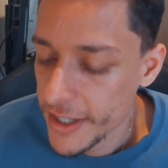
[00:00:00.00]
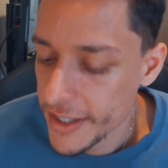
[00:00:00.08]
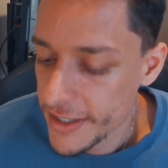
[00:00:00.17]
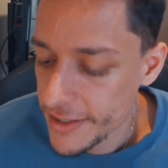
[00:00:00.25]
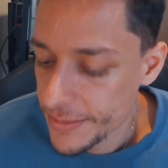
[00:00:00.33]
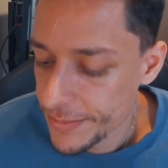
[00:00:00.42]
I
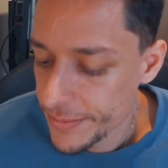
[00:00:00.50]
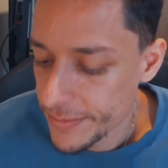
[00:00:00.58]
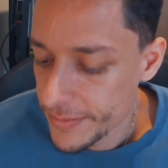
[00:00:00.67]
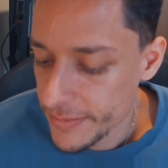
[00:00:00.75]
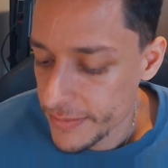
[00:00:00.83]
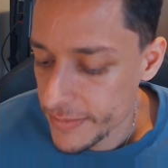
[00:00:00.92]
guess
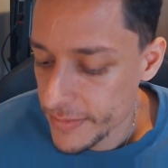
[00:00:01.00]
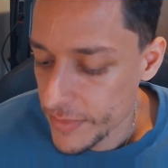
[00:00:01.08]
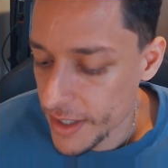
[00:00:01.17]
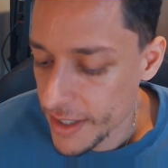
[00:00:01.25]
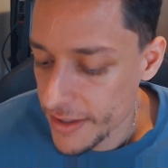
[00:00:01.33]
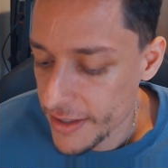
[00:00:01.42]

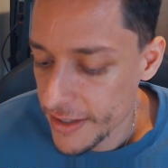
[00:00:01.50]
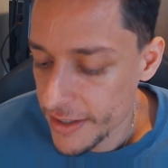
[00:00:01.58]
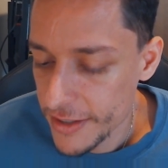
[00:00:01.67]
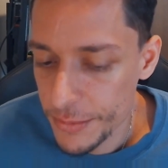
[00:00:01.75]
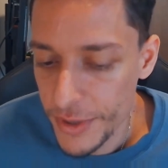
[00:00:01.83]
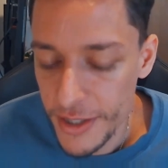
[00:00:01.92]
I think
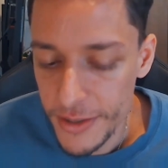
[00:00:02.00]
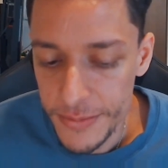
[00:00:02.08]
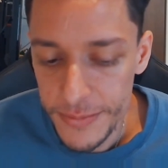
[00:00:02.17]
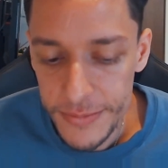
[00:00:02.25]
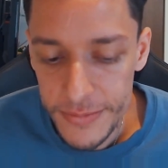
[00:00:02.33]
about